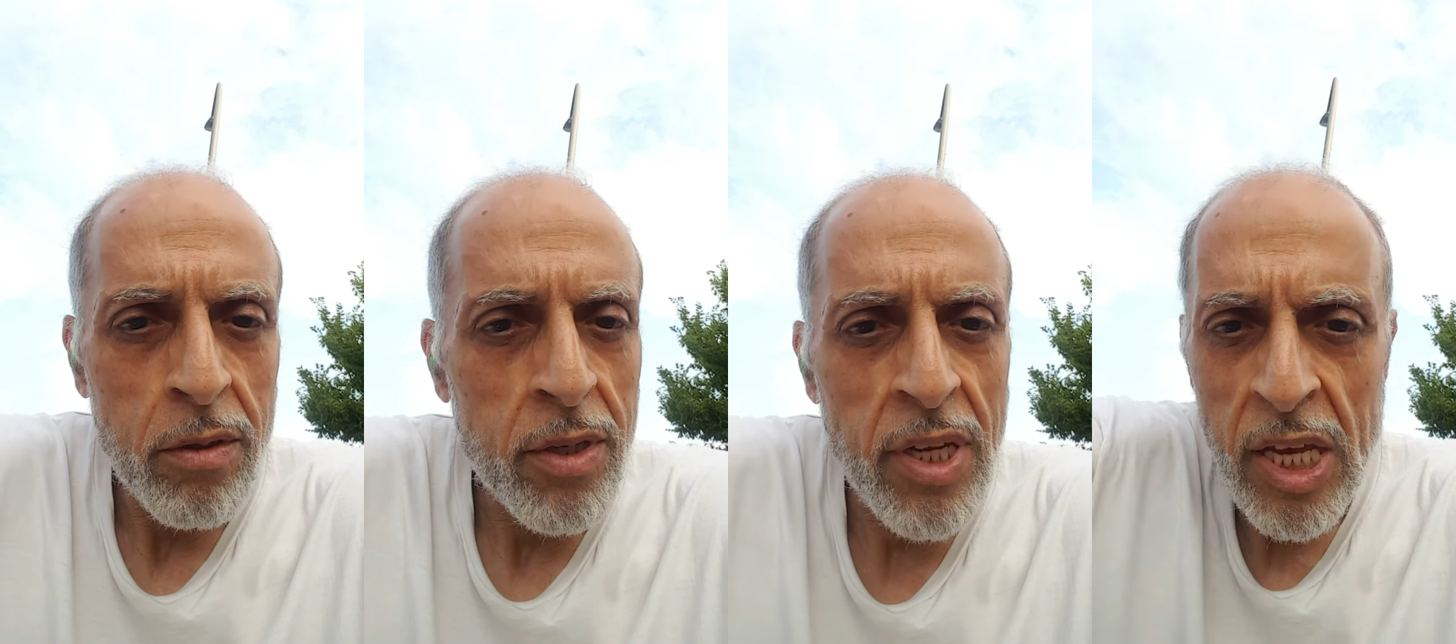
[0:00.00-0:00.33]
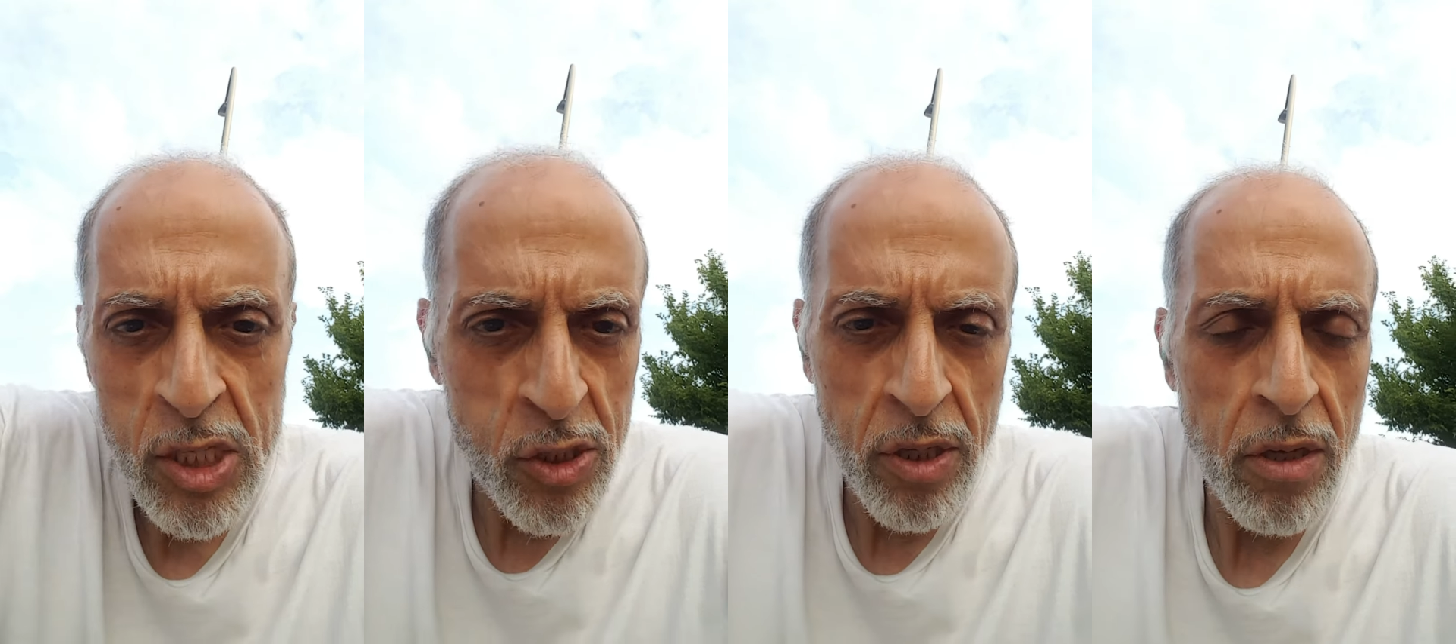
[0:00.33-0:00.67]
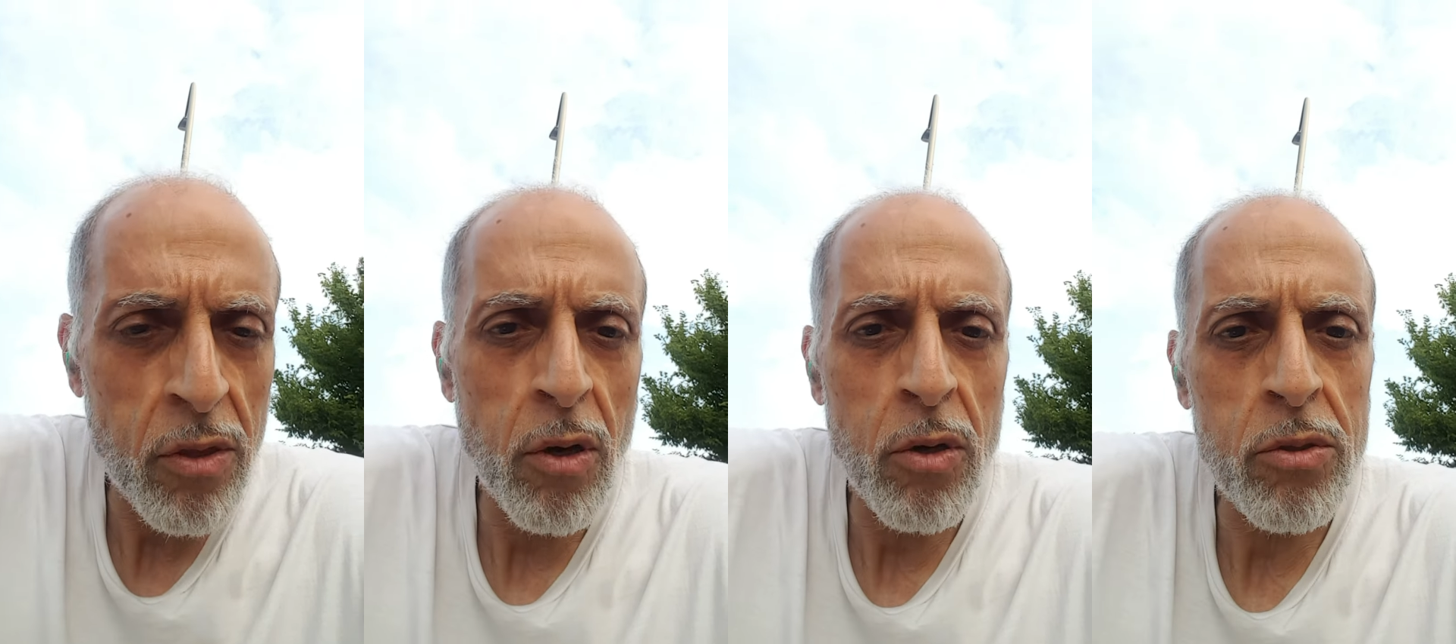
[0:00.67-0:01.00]
let
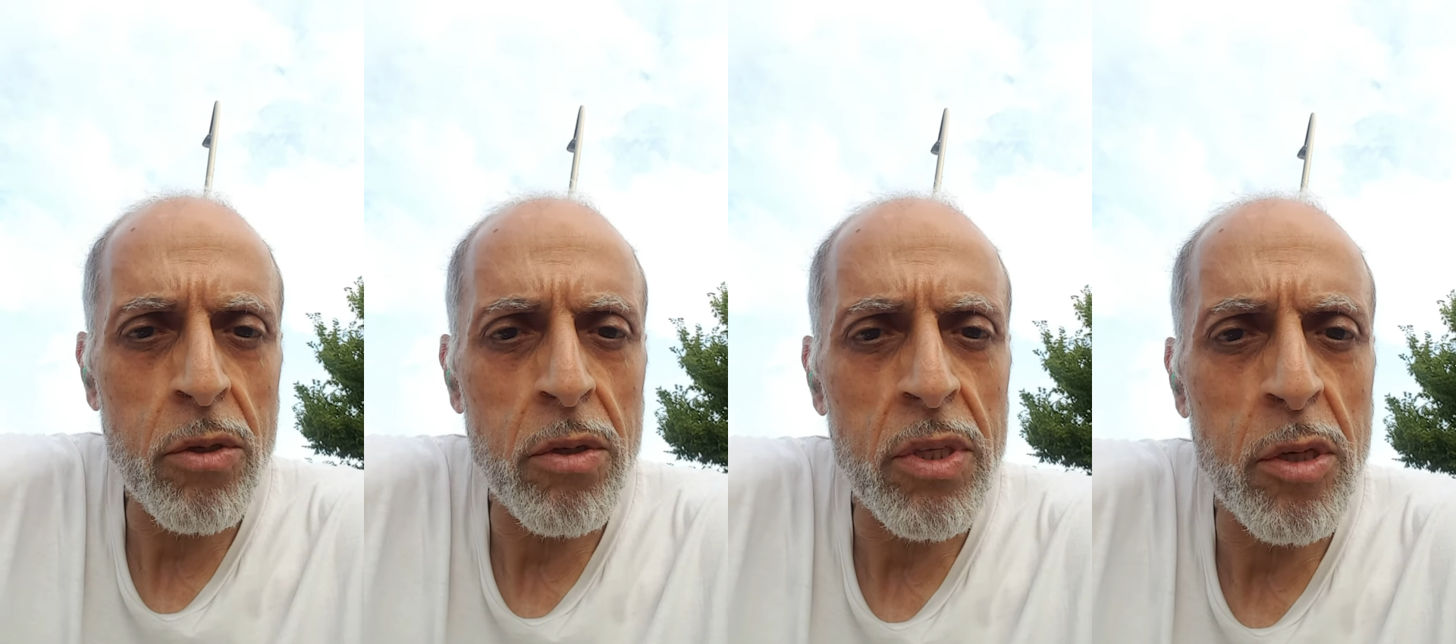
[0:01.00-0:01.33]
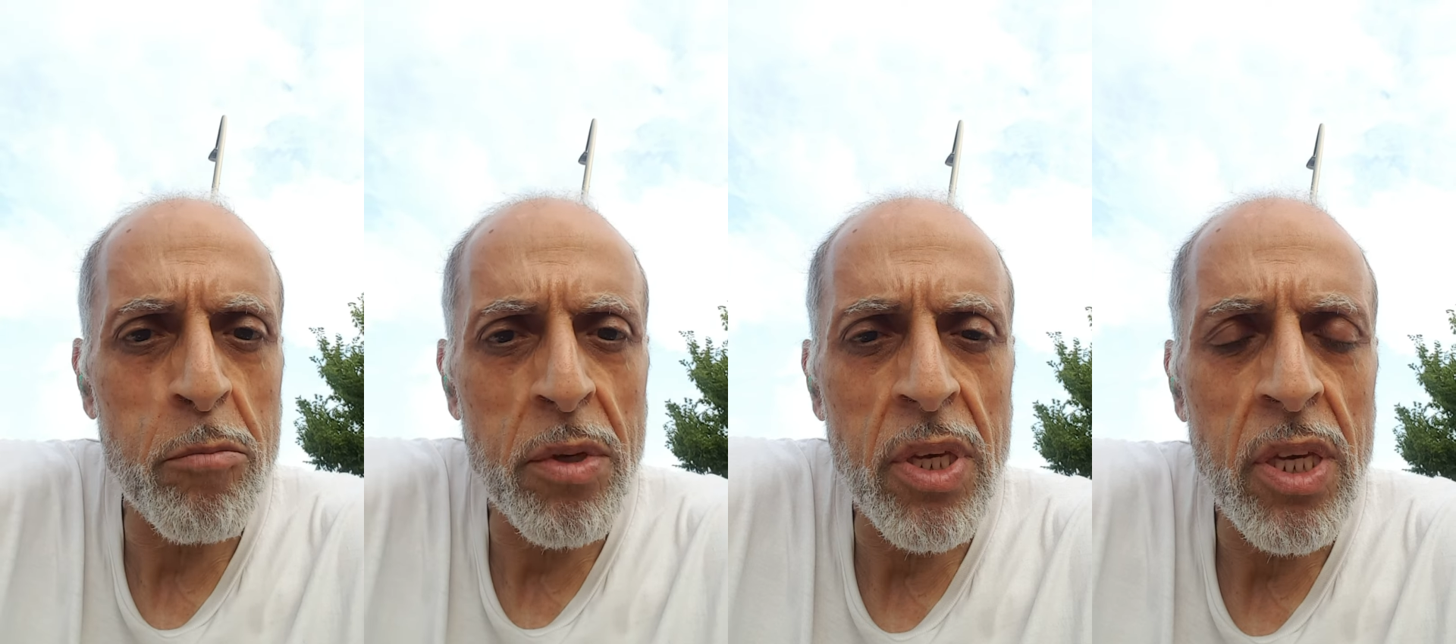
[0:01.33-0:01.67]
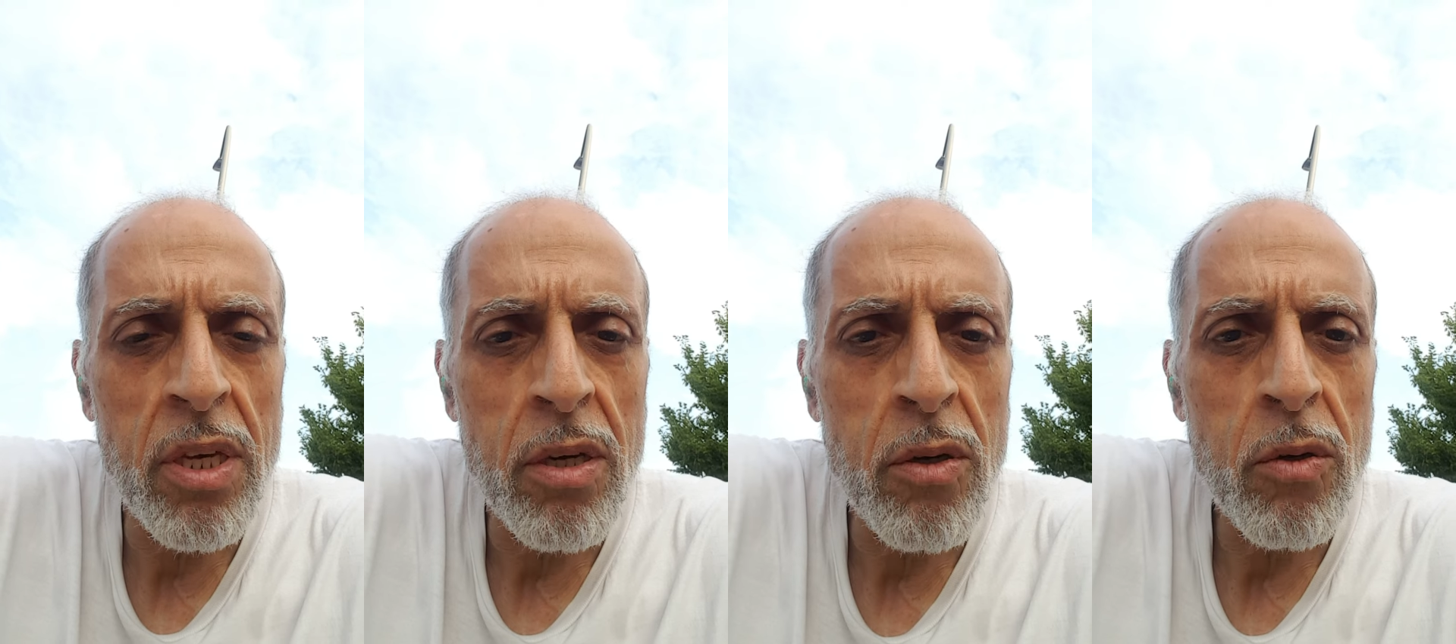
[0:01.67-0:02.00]
the authority be
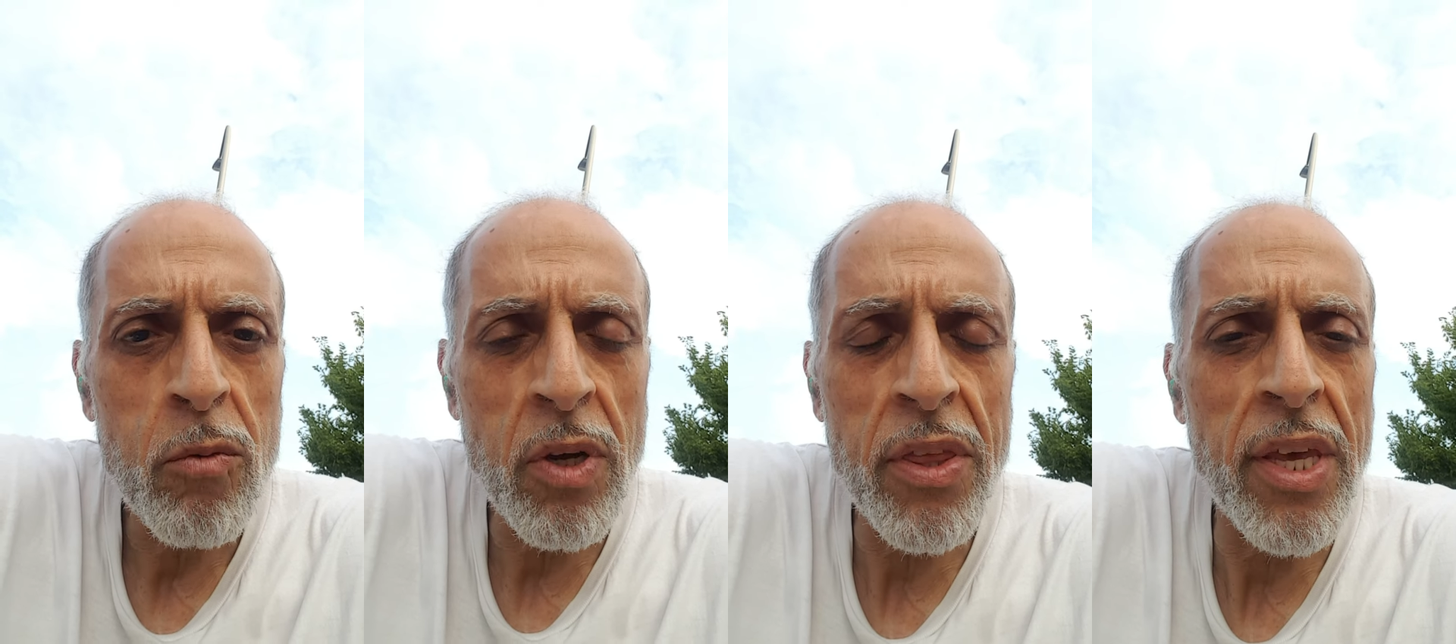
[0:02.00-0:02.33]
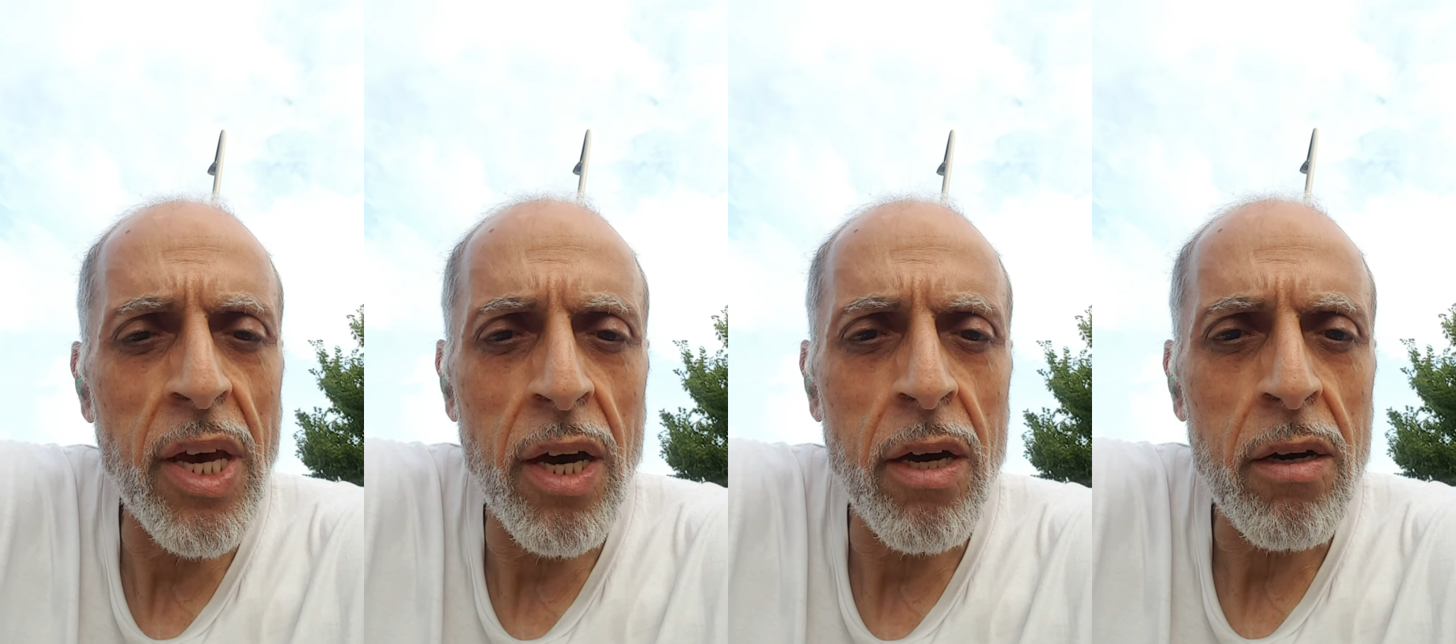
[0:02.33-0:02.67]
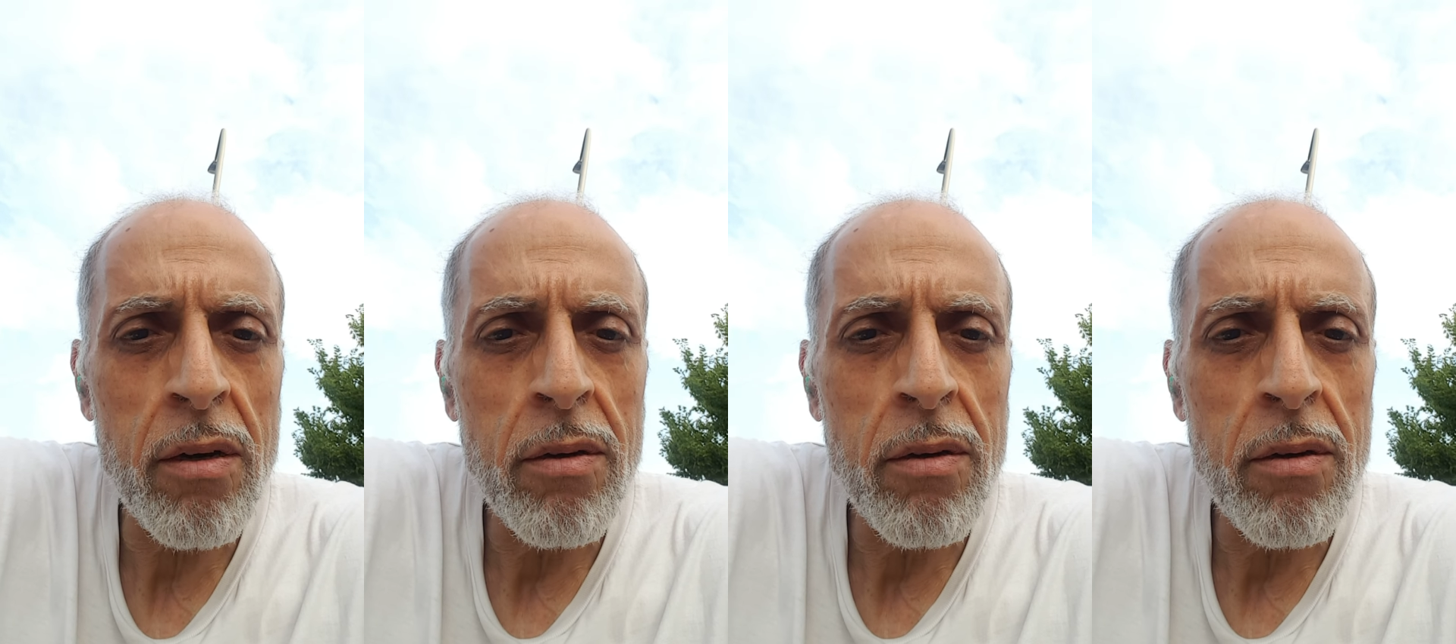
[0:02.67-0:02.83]
what they are.